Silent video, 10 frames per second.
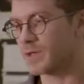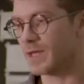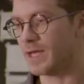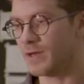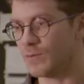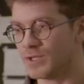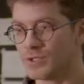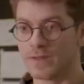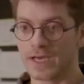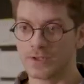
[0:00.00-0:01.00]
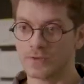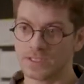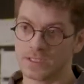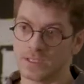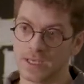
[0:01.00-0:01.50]
And we do that
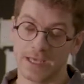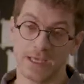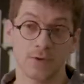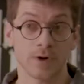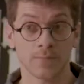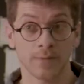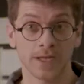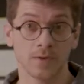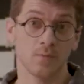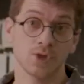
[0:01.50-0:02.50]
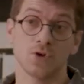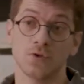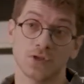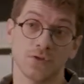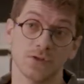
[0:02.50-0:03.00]
using a ground plane, which
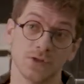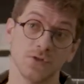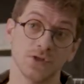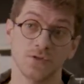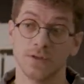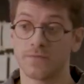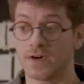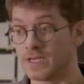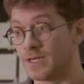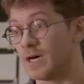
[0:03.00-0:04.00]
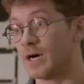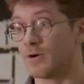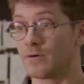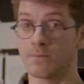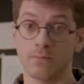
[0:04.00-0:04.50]
also is used to define
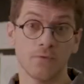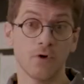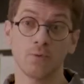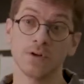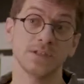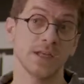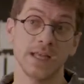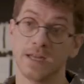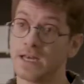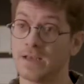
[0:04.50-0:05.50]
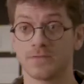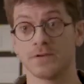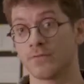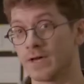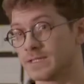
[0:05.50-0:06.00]
our forward and left
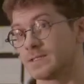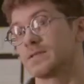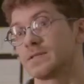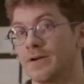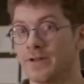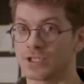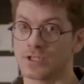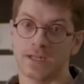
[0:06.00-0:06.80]
and right direction